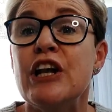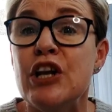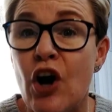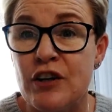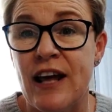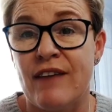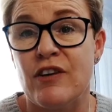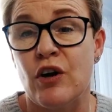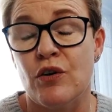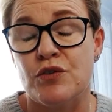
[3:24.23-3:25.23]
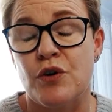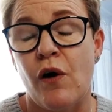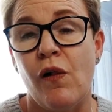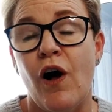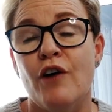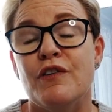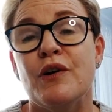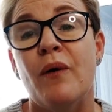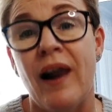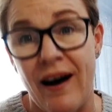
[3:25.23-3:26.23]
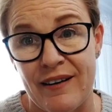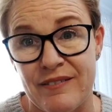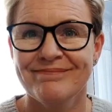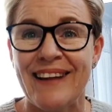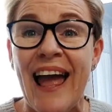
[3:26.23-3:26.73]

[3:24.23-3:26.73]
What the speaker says: not having control over your life.